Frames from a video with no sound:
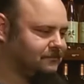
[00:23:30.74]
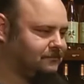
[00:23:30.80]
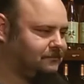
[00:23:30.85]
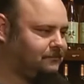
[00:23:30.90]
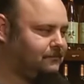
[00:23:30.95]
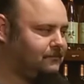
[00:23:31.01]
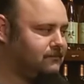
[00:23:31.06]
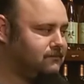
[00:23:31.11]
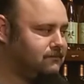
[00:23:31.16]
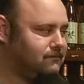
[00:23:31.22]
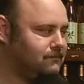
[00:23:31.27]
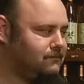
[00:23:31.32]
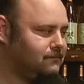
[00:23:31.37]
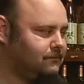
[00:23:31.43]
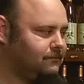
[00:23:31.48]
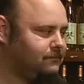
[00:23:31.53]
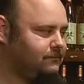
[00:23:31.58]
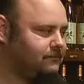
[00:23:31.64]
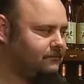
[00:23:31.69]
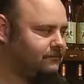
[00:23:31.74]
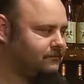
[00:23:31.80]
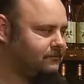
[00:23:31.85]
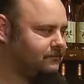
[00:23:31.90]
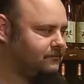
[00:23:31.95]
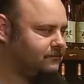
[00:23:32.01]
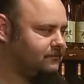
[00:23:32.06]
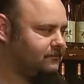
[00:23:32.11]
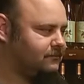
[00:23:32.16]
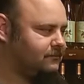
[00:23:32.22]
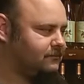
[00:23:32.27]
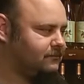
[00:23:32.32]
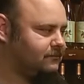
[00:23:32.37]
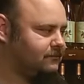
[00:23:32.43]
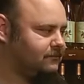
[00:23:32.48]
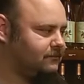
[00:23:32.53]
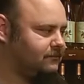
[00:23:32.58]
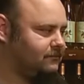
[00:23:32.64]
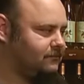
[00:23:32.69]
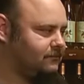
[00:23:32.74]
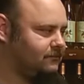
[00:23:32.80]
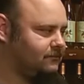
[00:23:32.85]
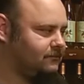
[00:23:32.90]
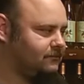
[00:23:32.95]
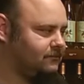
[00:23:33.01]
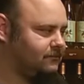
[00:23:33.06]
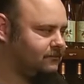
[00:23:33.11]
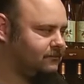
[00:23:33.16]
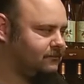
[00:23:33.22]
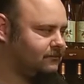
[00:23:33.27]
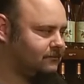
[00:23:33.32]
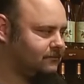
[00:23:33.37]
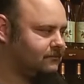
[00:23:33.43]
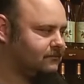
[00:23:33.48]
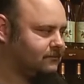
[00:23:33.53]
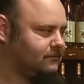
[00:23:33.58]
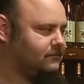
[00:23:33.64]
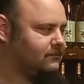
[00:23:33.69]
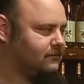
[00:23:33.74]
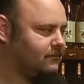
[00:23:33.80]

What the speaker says: (silent)